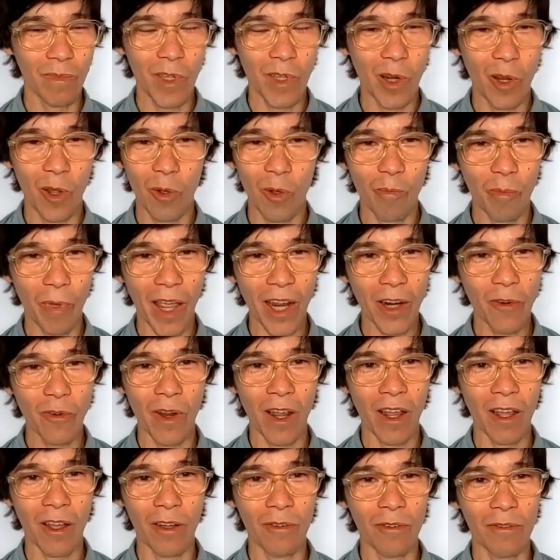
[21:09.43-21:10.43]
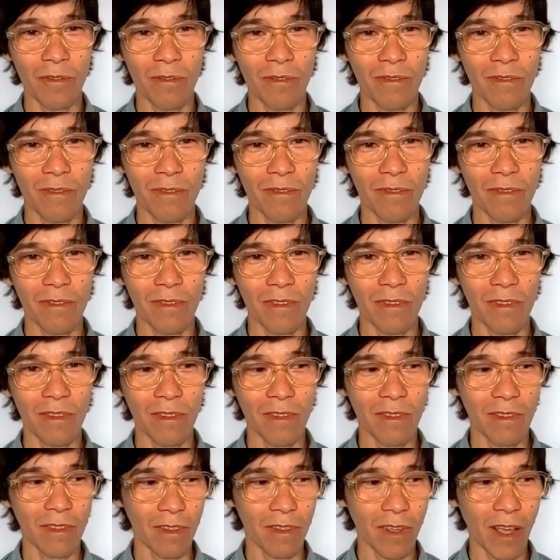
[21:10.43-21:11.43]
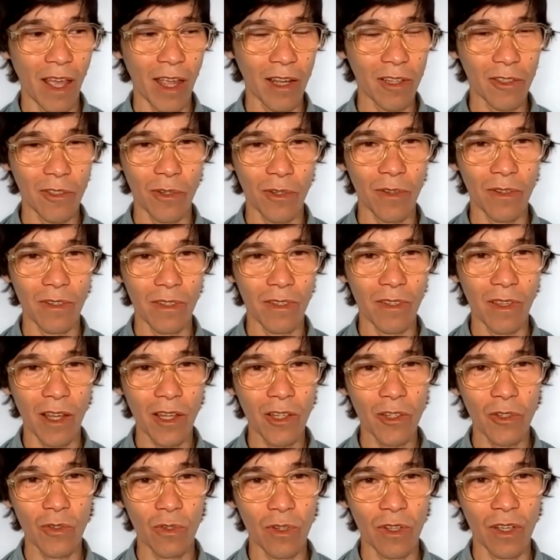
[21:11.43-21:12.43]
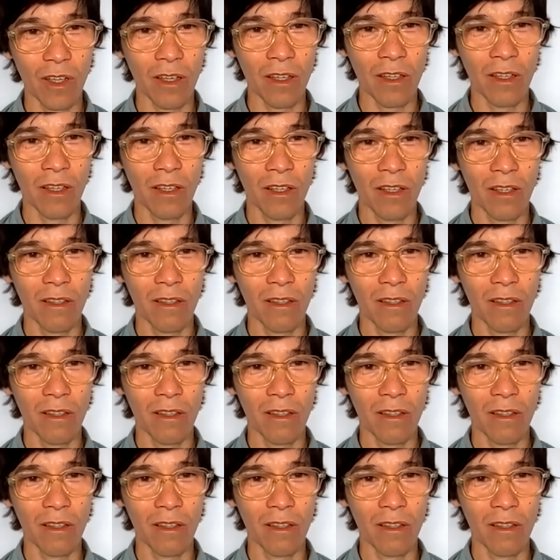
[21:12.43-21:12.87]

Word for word: you know, background actor, this extra,